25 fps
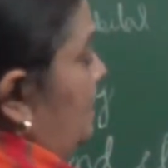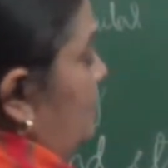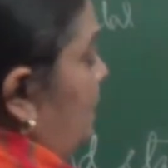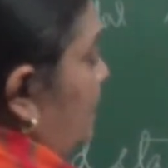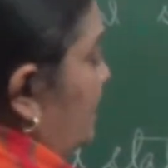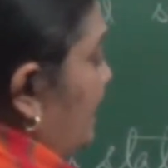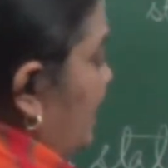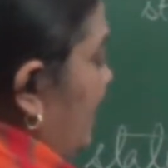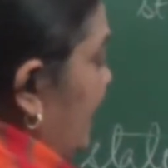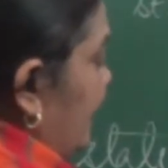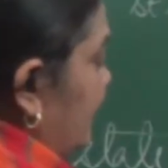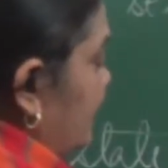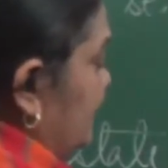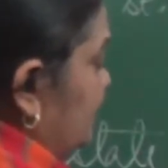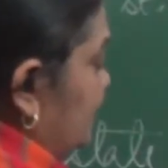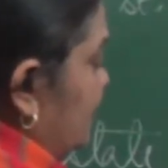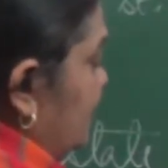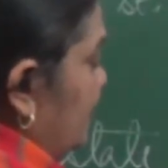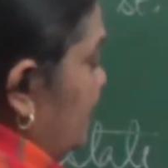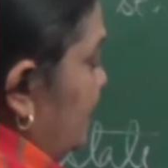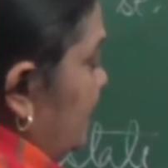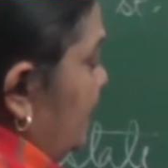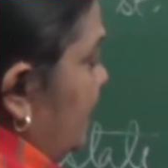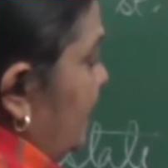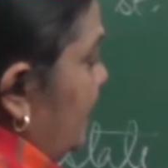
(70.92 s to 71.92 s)
Like
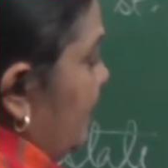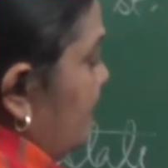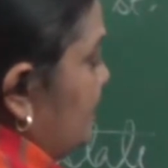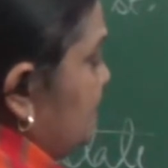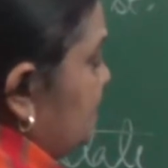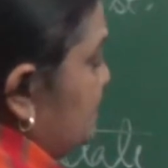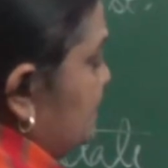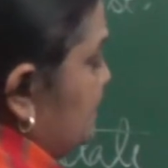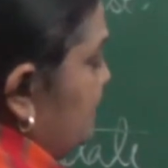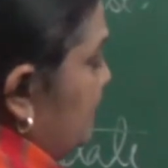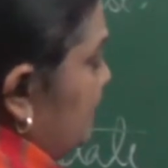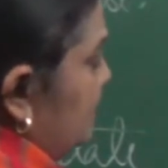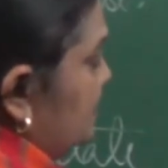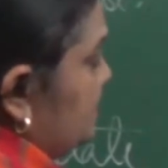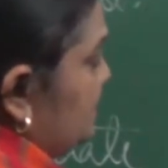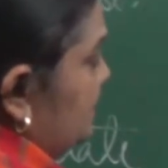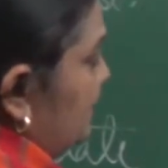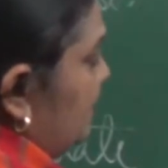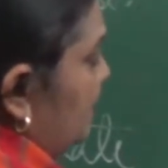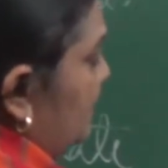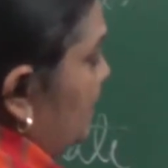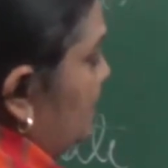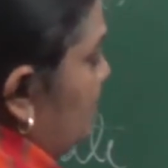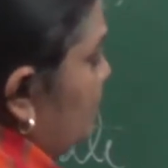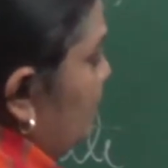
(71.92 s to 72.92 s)
3S is
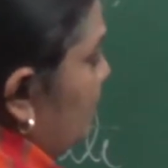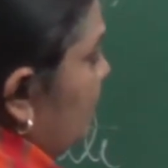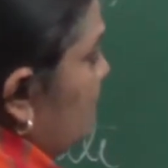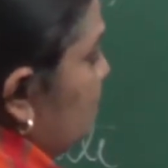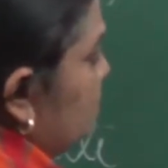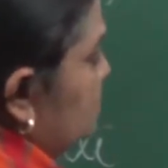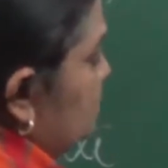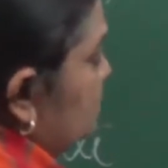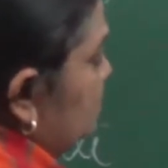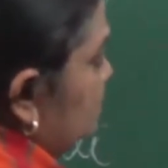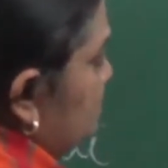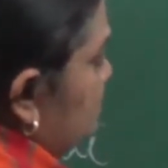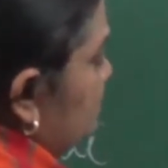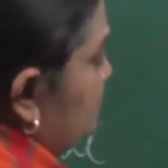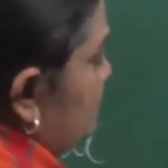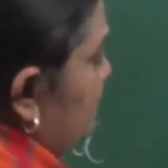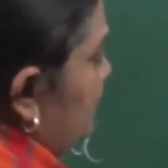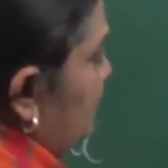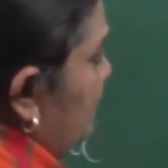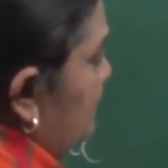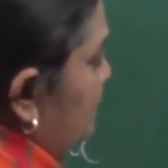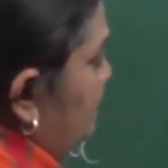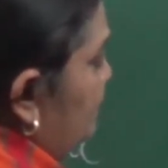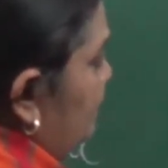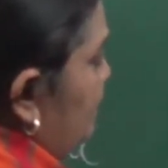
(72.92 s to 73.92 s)
equal to
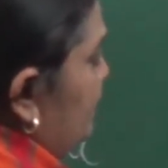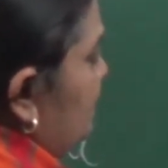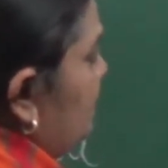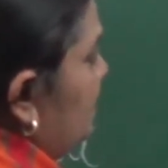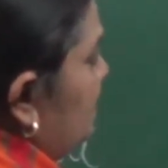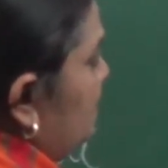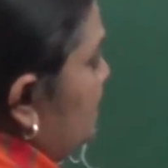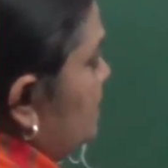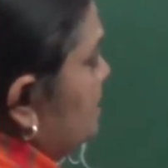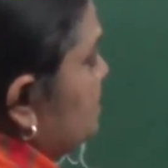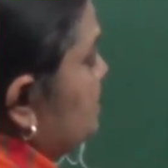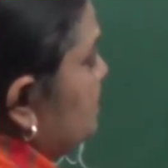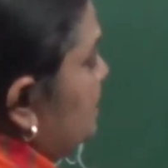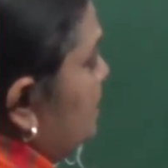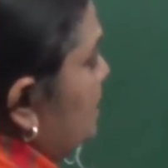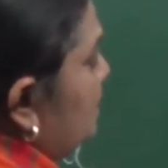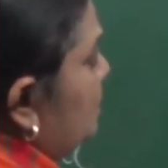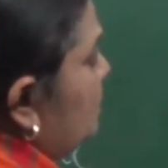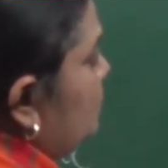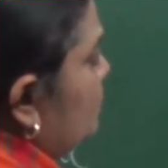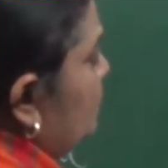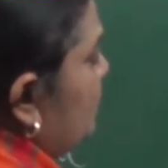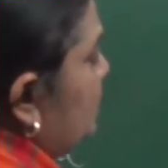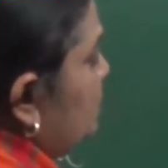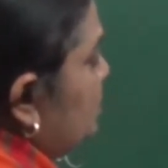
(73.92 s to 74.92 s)
3P is
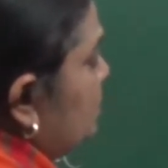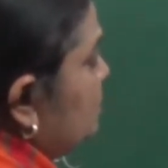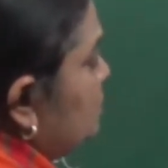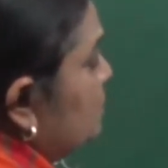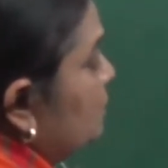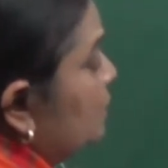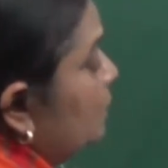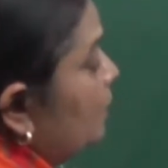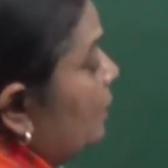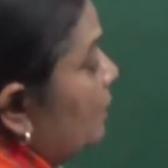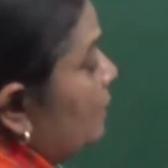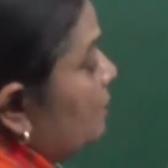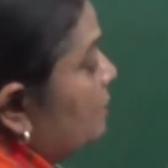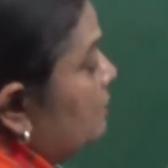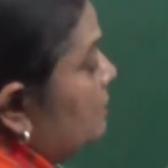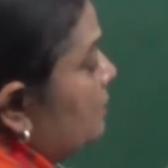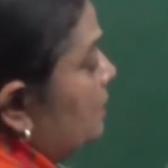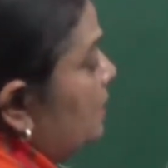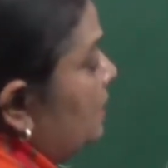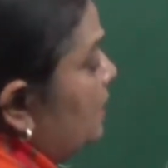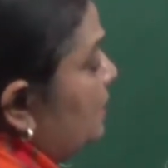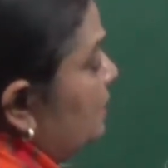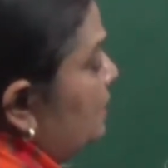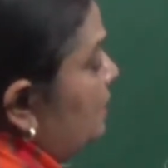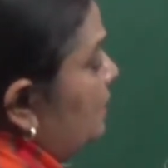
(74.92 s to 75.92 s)
equal to
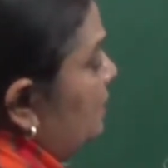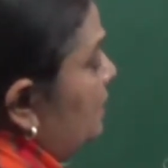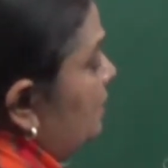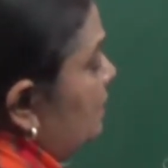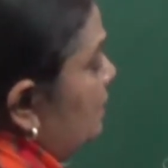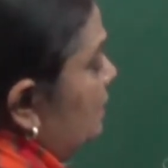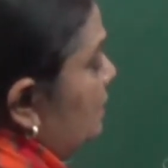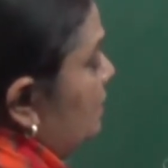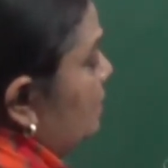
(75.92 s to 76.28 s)
3D.